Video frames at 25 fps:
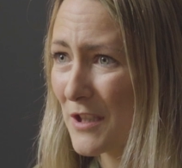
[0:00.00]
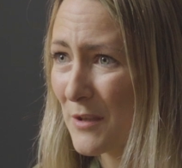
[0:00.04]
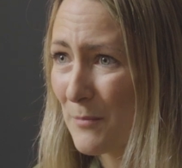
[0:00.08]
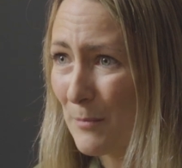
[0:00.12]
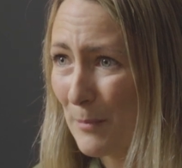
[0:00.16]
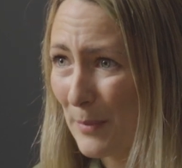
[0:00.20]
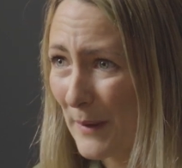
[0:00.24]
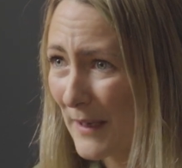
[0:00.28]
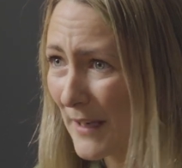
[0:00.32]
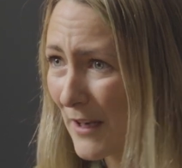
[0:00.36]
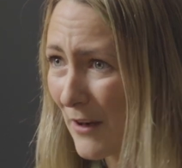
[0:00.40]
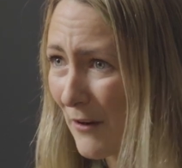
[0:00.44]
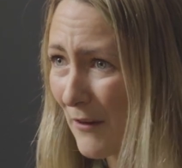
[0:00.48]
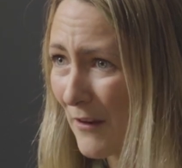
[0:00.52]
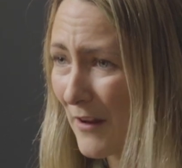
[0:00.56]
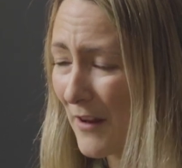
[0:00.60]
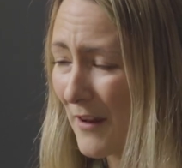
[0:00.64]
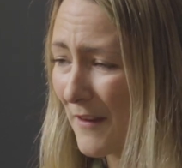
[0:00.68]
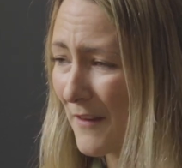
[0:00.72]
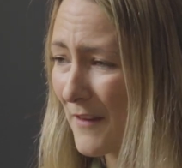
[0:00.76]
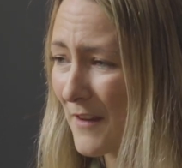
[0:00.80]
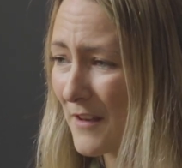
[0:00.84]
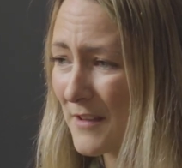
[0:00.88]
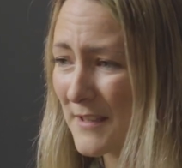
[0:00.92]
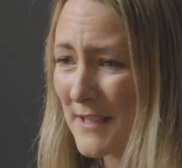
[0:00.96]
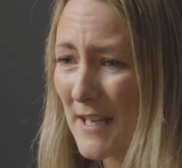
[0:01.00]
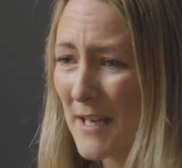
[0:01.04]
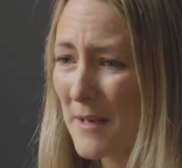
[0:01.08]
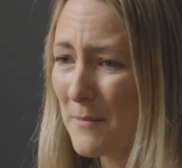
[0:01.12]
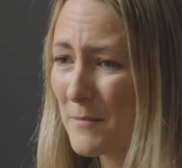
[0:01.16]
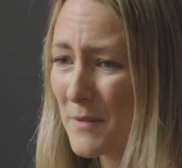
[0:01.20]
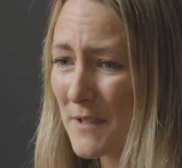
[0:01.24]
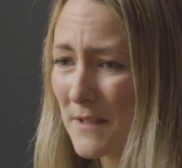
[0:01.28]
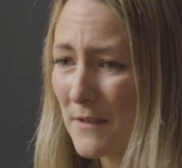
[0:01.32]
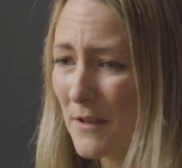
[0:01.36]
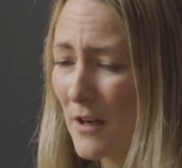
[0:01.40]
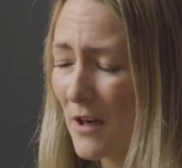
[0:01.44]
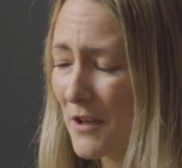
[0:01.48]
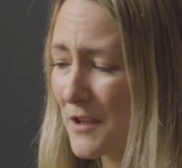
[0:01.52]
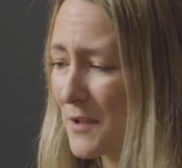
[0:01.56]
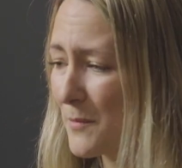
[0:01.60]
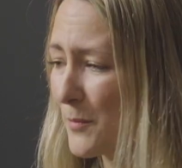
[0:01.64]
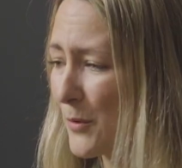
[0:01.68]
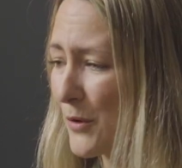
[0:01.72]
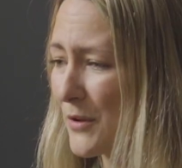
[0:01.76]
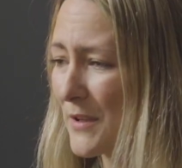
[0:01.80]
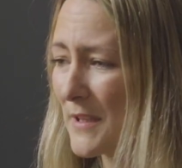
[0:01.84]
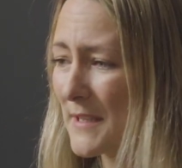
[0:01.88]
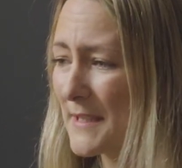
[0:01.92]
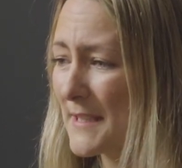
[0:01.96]
to be at the same starting
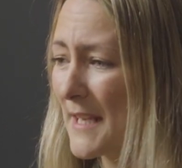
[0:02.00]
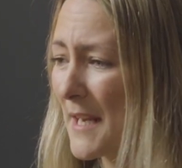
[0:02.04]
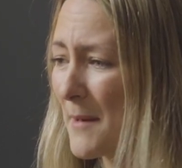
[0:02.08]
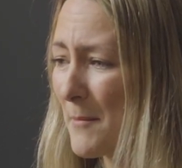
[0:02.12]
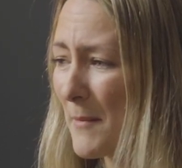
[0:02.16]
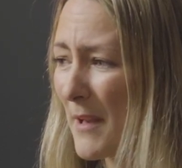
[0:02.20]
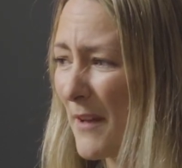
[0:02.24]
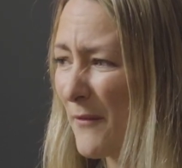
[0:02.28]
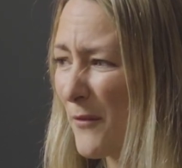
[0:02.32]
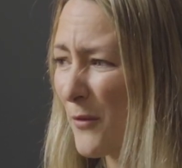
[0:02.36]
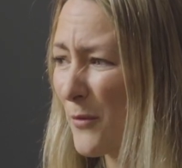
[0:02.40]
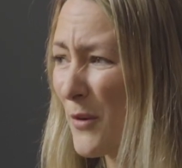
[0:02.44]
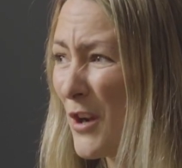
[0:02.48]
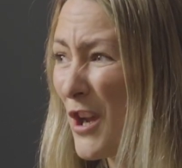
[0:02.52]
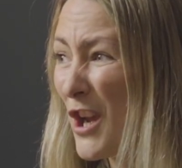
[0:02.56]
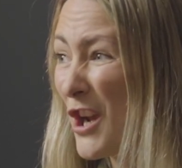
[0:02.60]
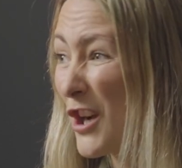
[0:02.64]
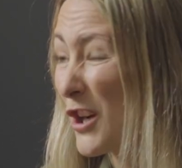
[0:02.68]
point, the same level,